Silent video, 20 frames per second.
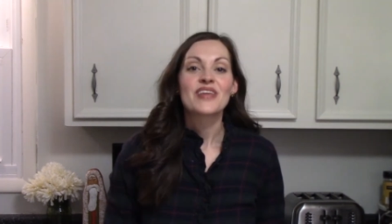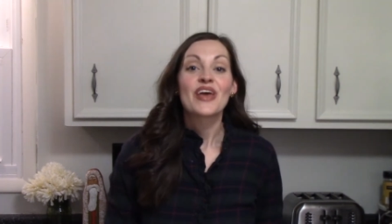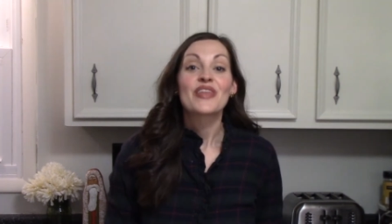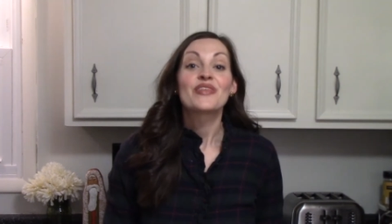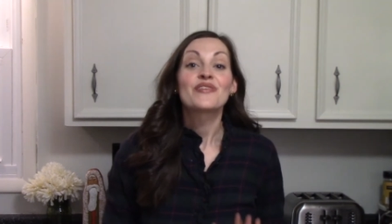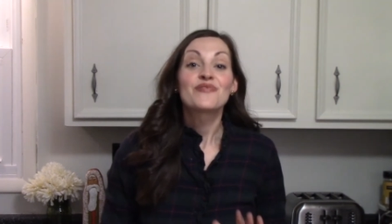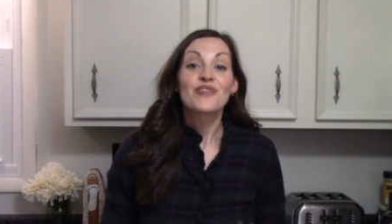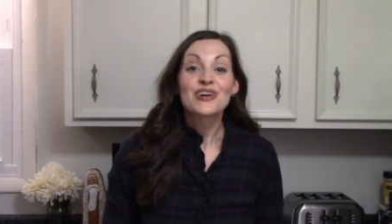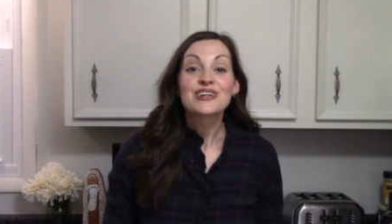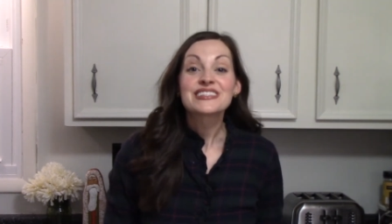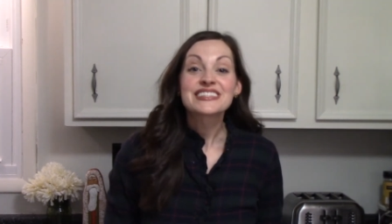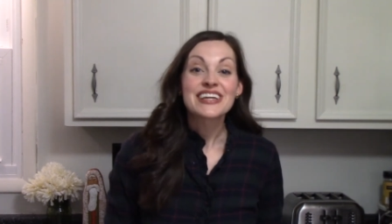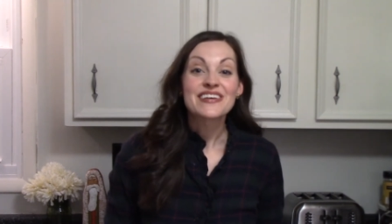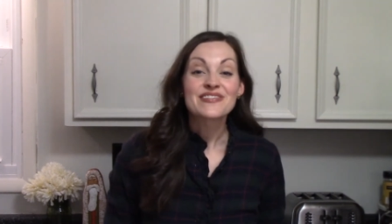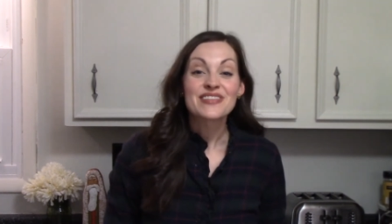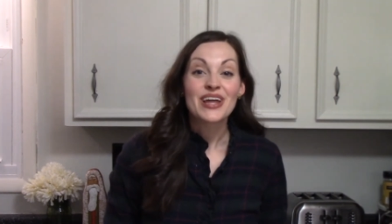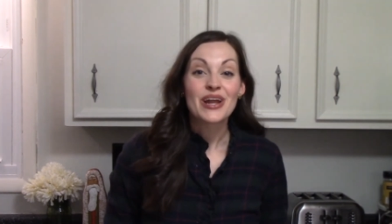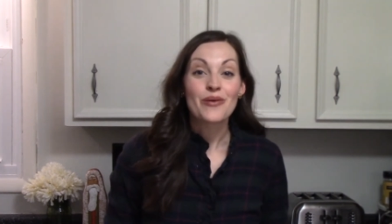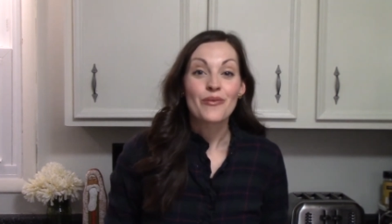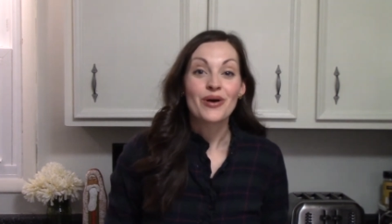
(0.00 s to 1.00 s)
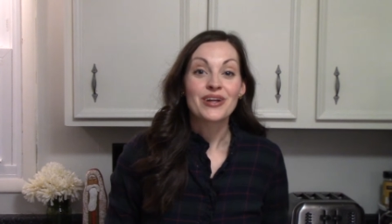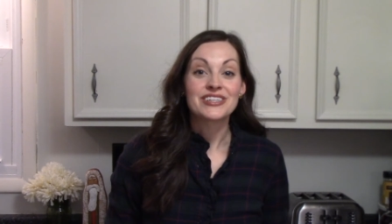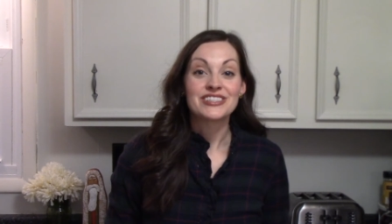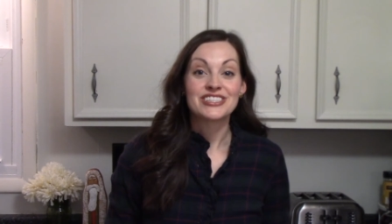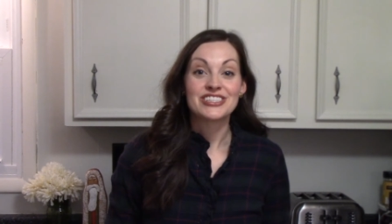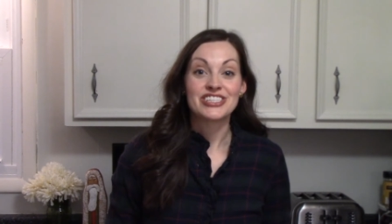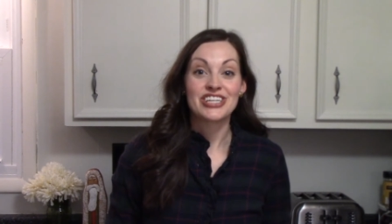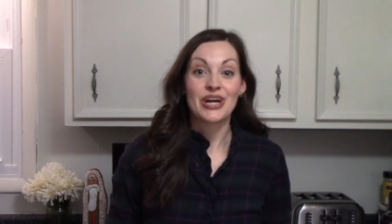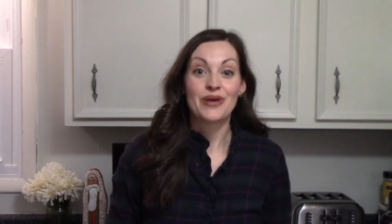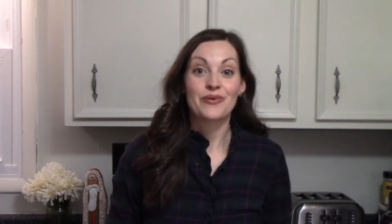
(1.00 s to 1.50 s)
The first gift that I wanted to
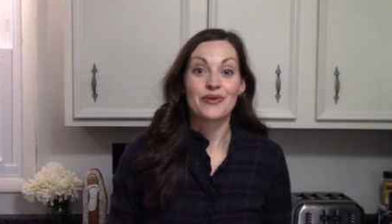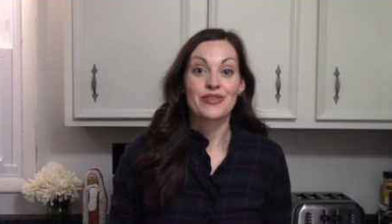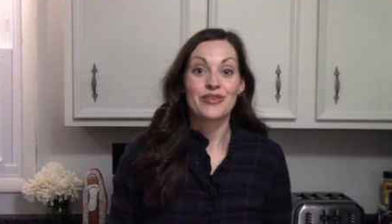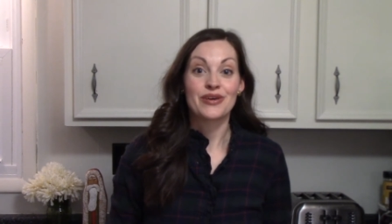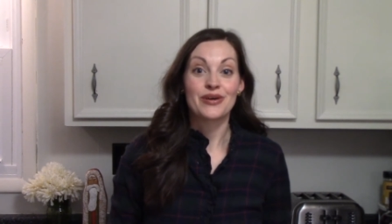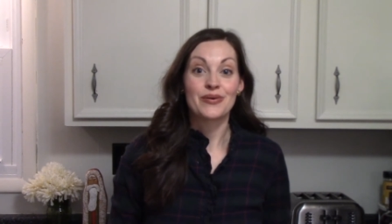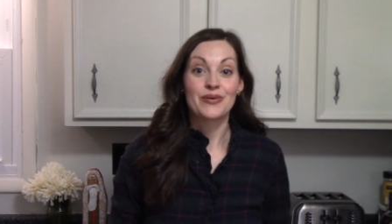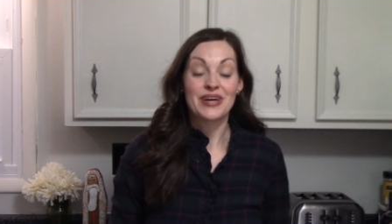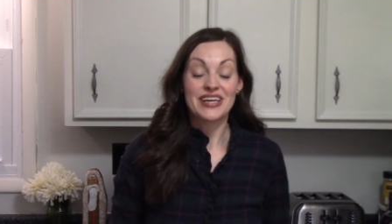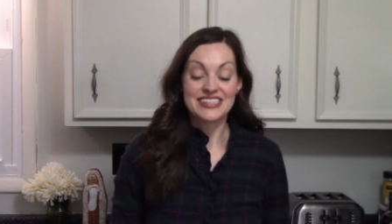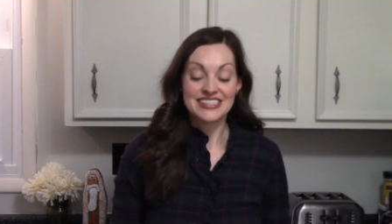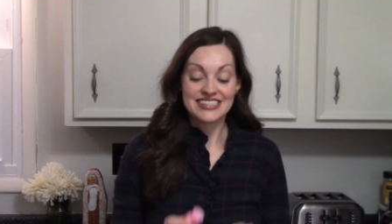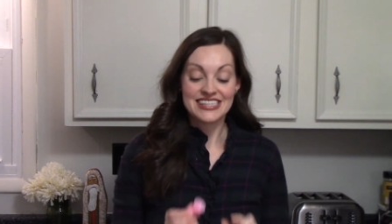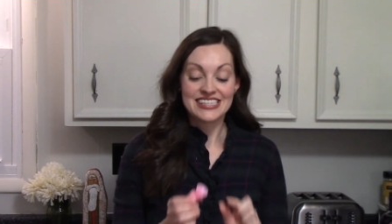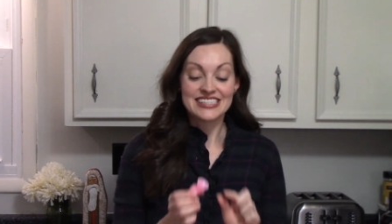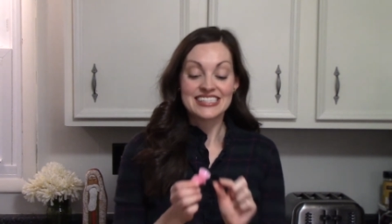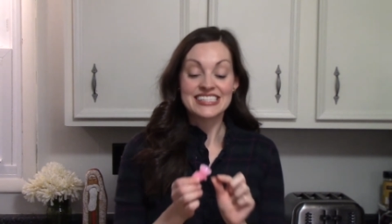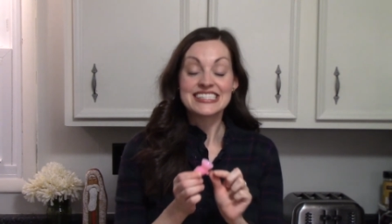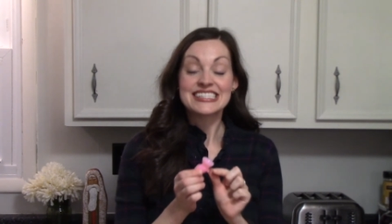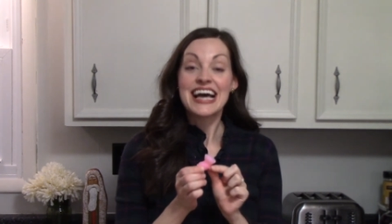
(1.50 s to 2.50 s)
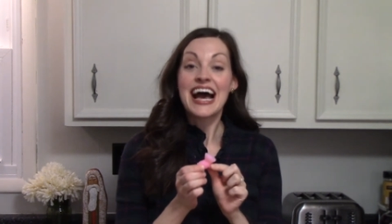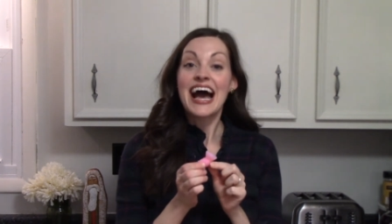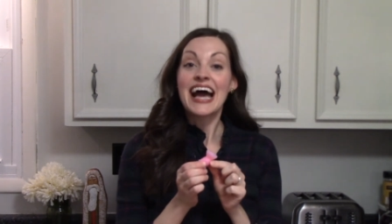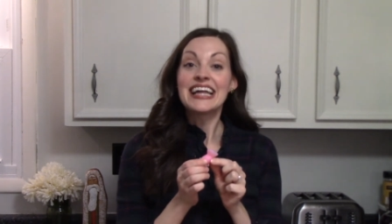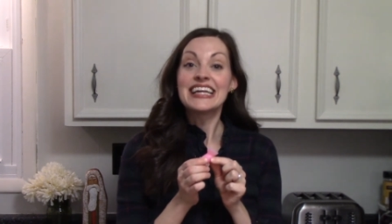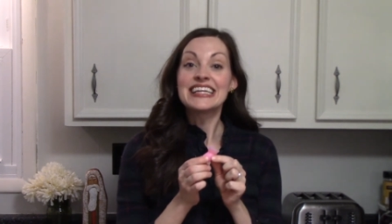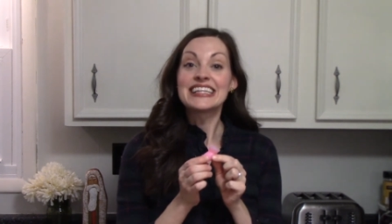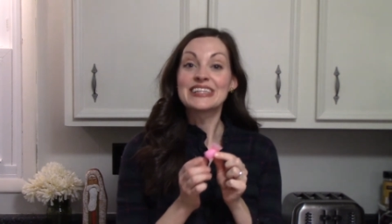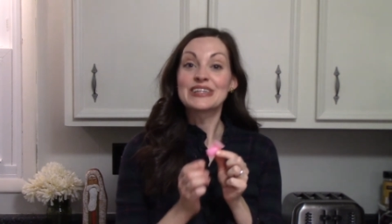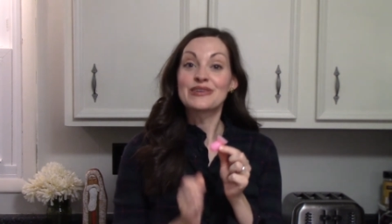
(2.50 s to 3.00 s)
share with you is this
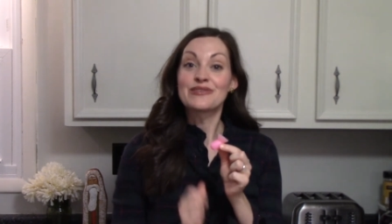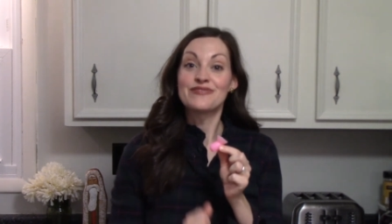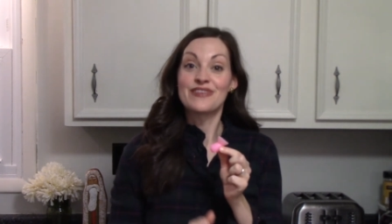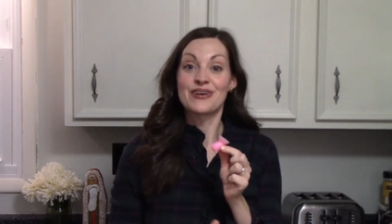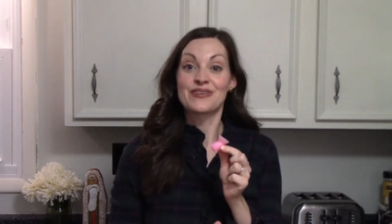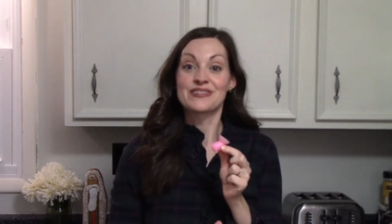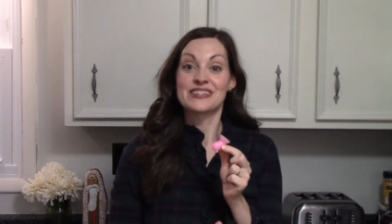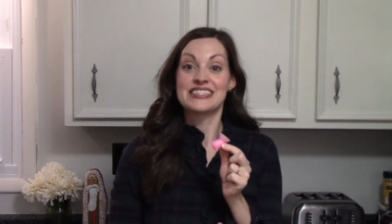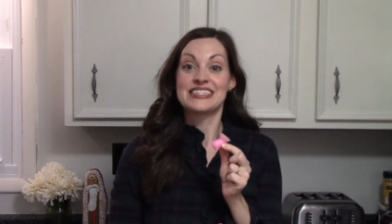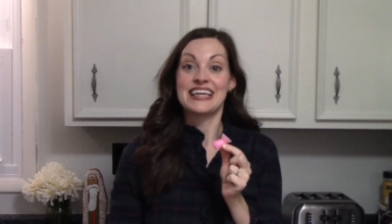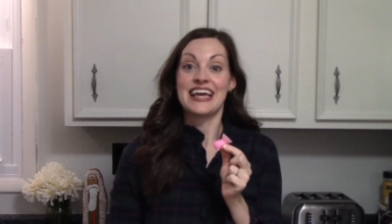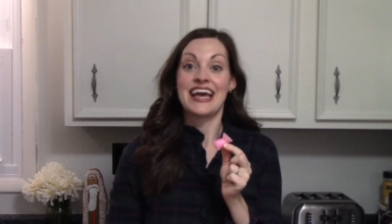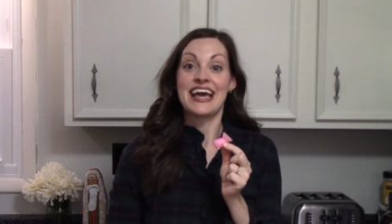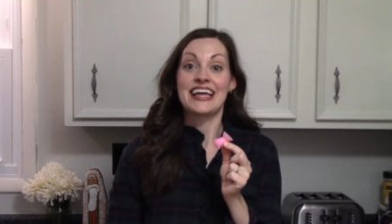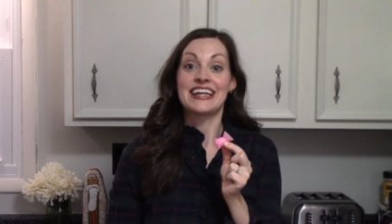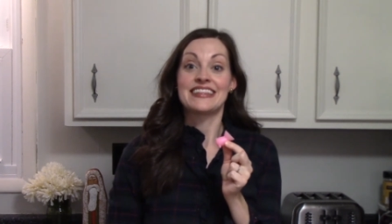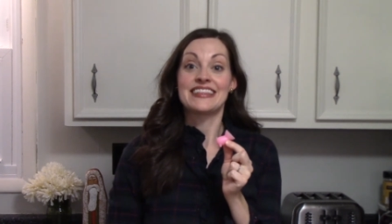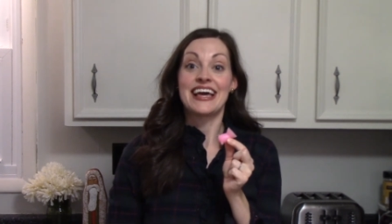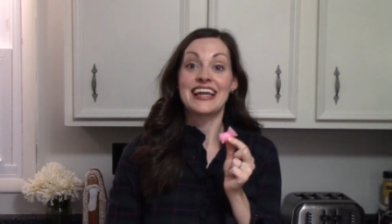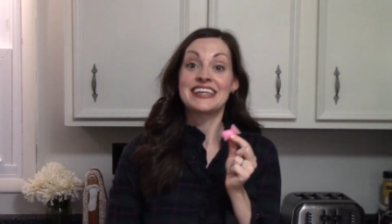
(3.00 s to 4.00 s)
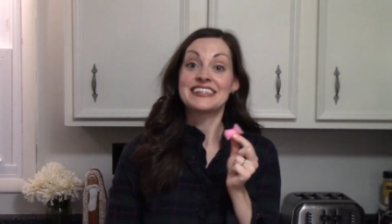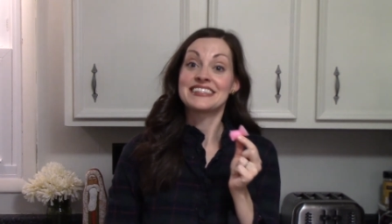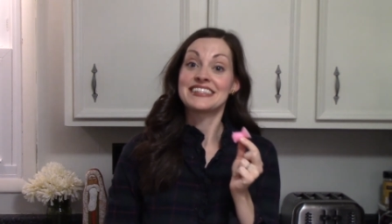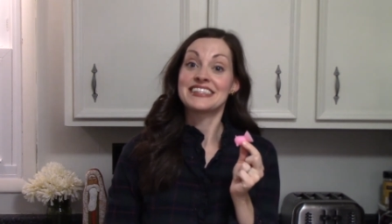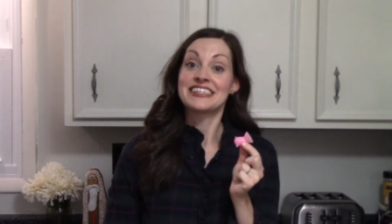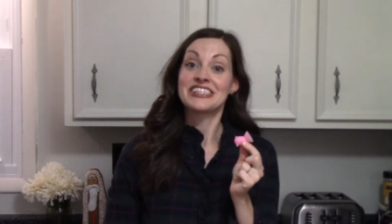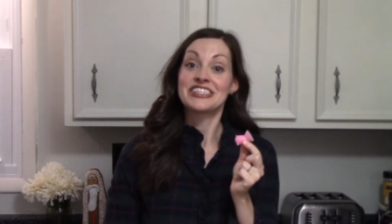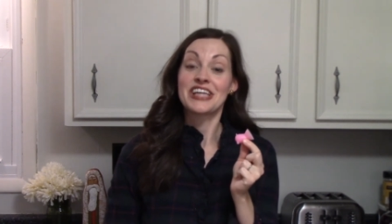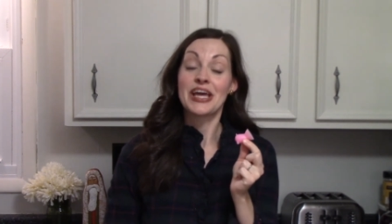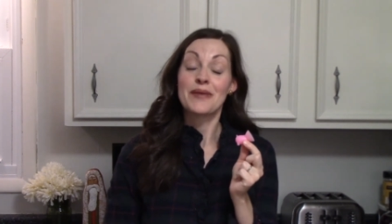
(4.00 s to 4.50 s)
tiny little phone stand that is in
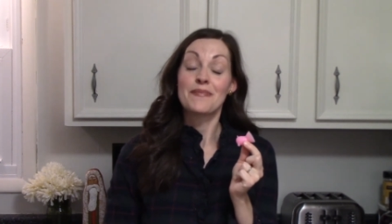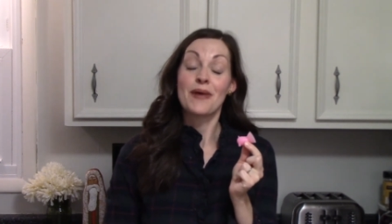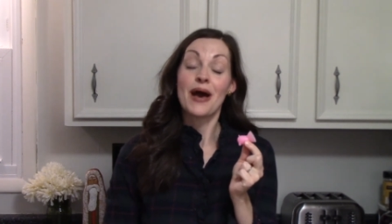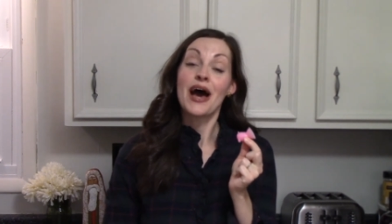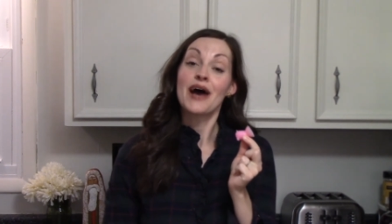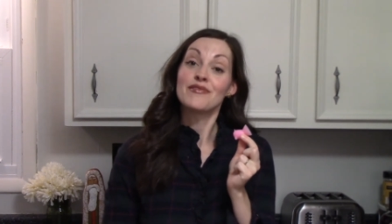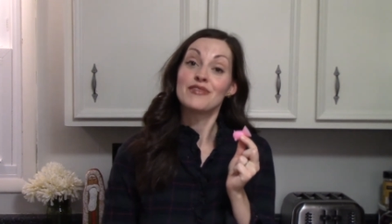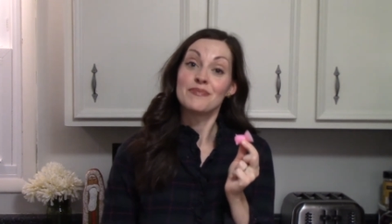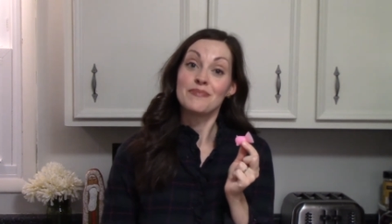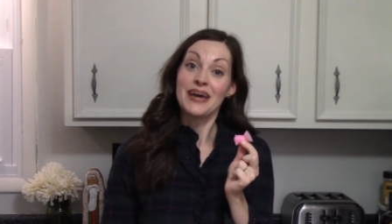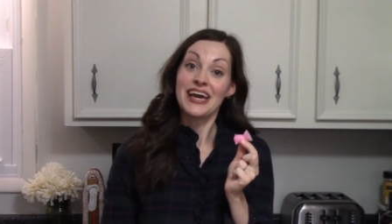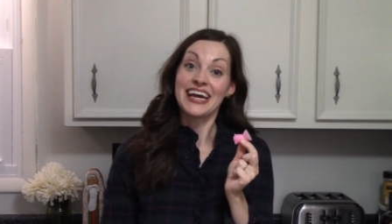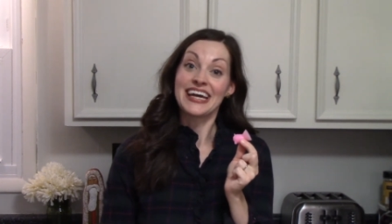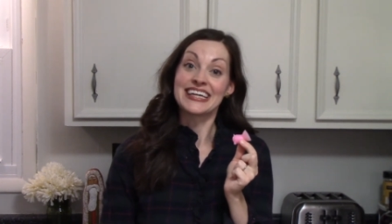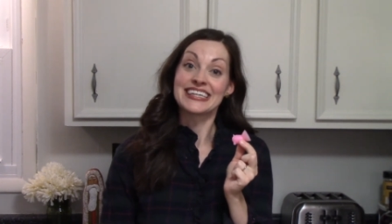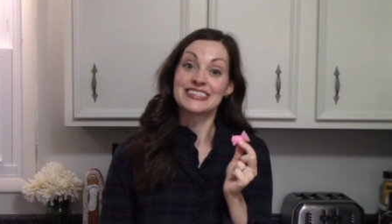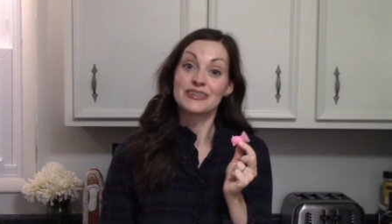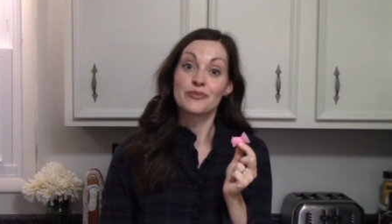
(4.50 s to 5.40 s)
the shape of a pig,